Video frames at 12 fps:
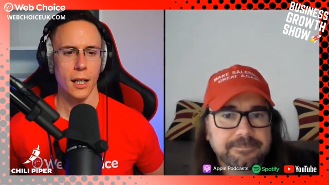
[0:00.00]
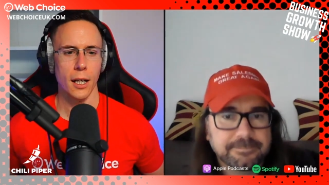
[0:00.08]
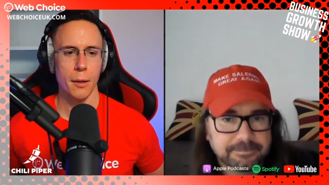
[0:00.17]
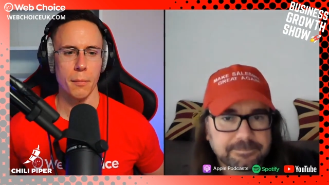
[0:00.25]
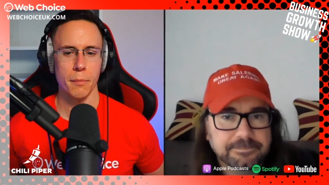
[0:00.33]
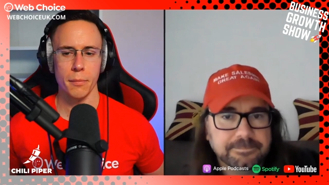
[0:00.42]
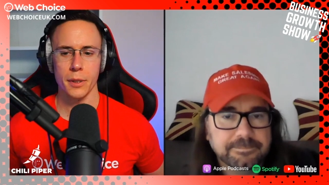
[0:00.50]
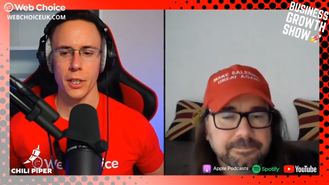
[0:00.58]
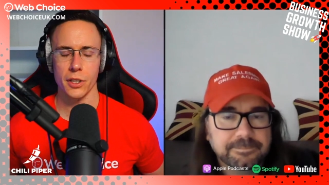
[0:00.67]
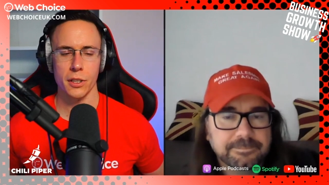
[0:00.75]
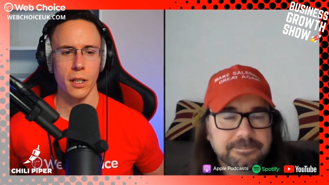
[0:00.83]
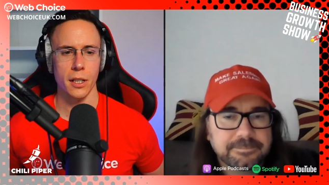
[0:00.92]
Speaker 1: Um,
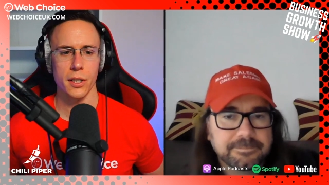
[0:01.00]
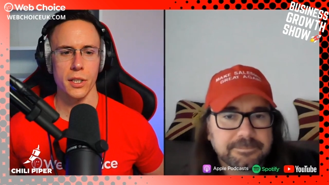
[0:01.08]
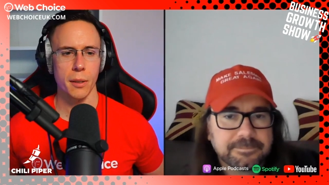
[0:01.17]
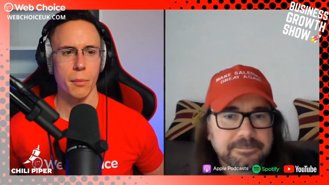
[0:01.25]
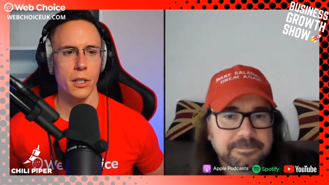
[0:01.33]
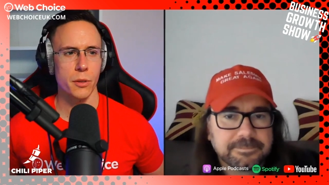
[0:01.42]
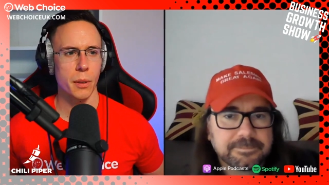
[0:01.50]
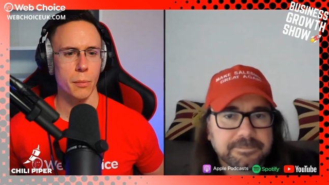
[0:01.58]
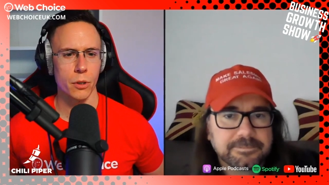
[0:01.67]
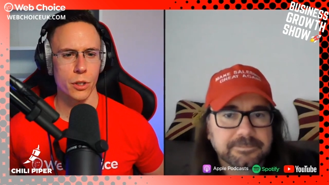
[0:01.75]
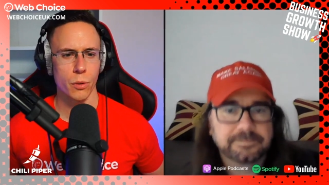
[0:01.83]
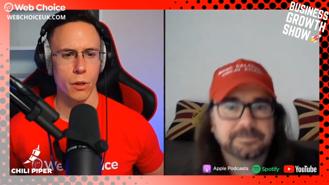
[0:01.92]
because, like you say, most
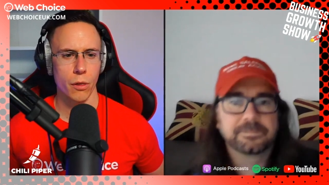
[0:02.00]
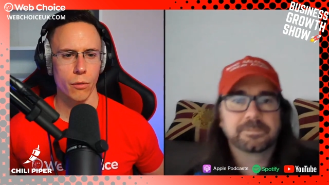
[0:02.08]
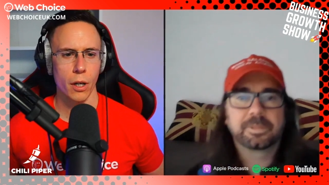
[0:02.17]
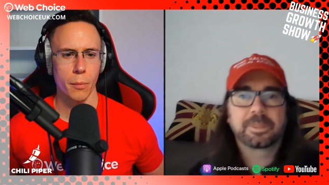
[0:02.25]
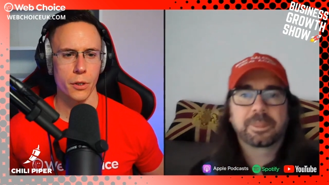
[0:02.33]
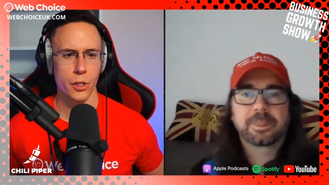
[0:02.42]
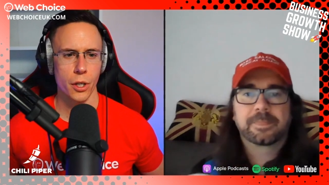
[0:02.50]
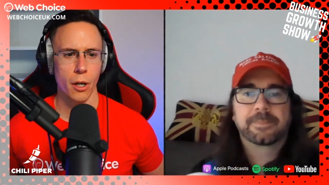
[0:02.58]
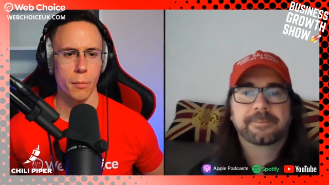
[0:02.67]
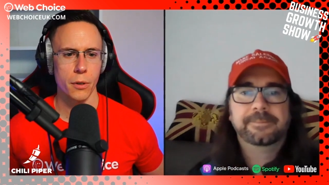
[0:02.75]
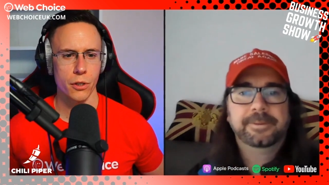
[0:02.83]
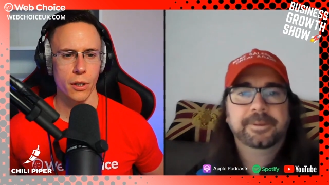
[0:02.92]
people just want to throw up and
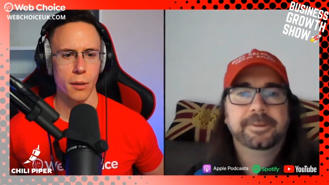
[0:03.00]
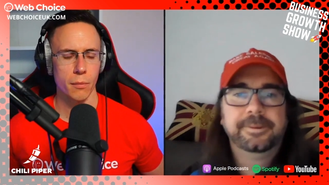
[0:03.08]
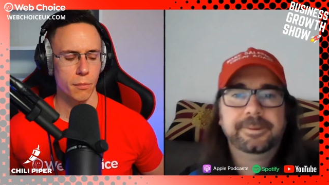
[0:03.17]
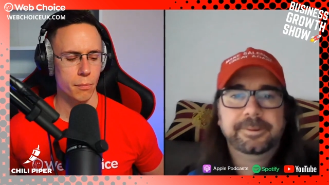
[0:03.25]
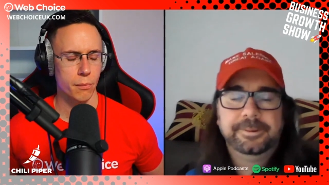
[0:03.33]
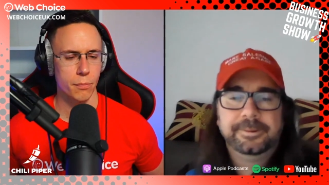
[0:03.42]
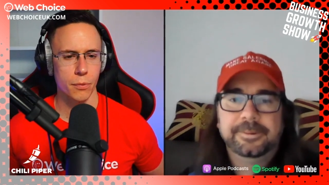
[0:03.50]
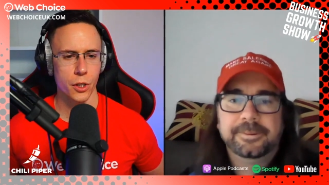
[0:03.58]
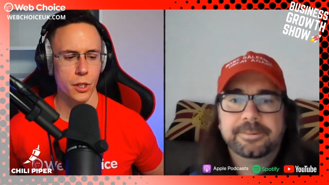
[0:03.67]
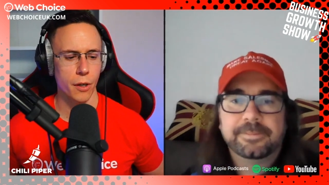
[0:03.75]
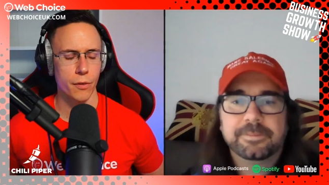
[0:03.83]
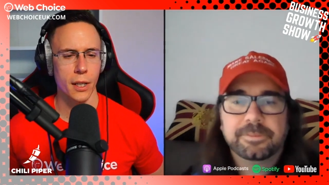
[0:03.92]
show up and try and
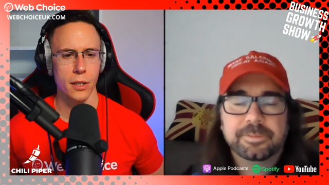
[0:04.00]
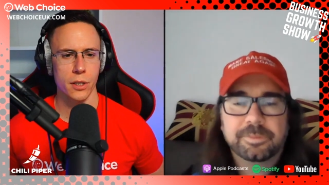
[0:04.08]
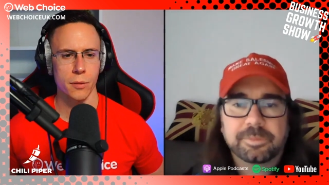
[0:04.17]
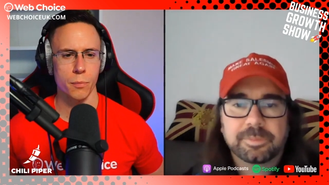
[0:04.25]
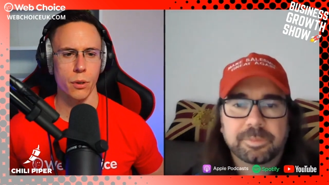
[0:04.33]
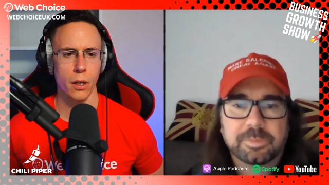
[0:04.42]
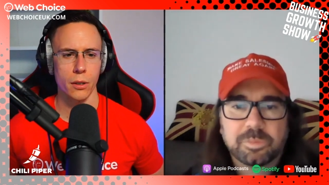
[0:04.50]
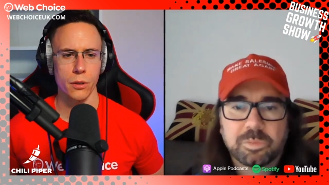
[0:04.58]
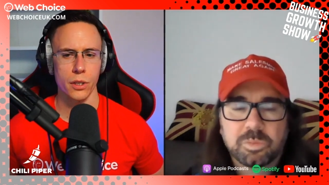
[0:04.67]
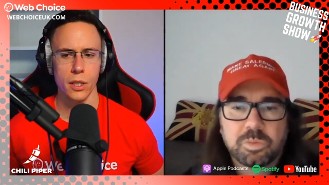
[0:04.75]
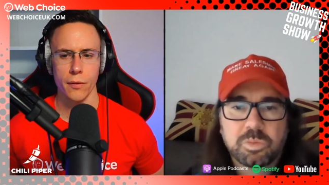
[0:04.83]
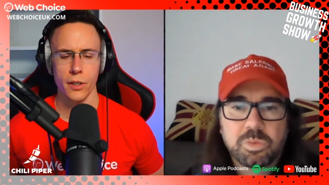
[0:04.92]
shove their
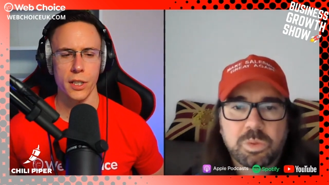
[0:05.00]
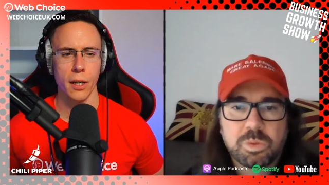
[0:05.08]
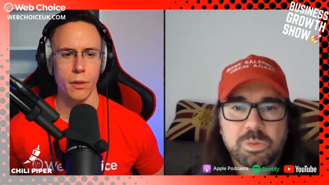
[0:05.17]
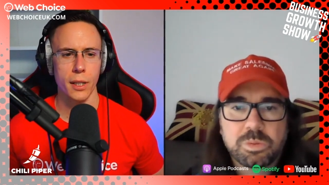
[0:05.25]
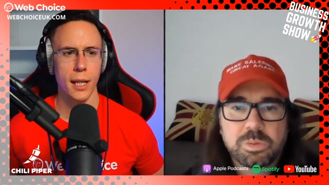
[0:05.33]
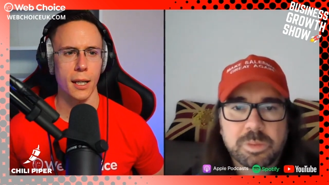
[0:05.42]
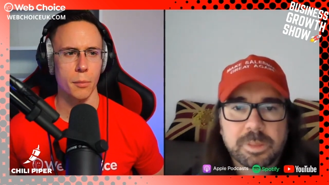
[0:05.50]
product or service down your neck